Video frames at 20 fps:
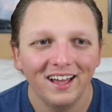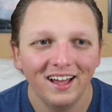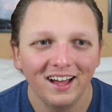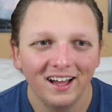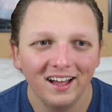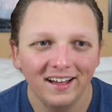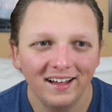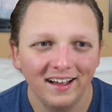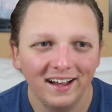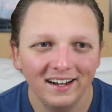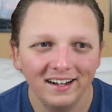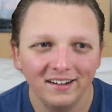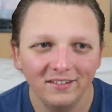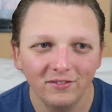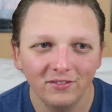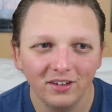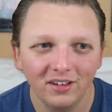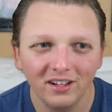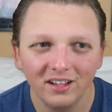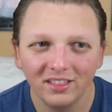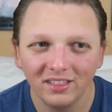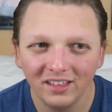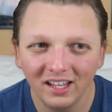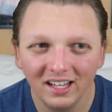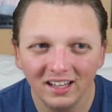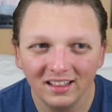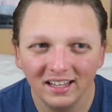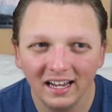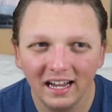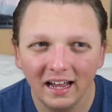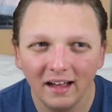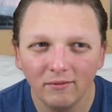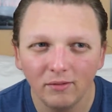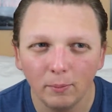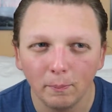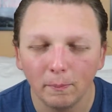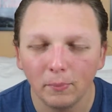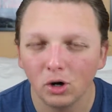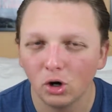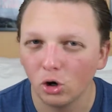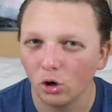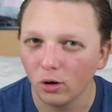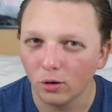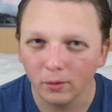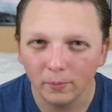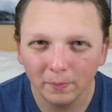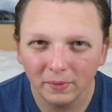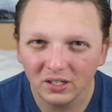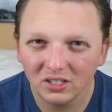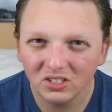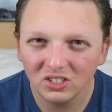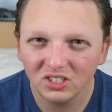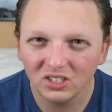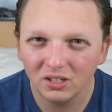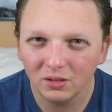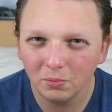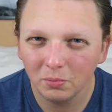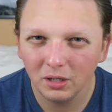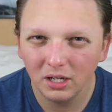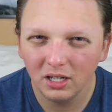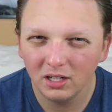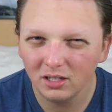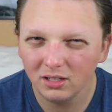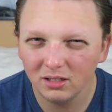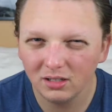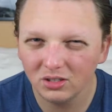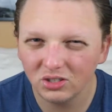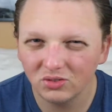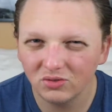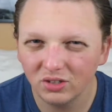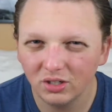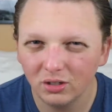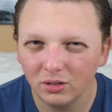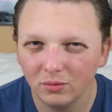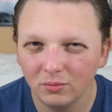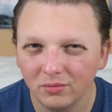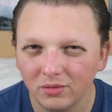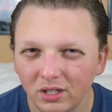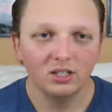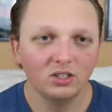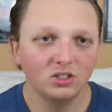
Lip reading: I didn't really think they have a purpose of being in this film.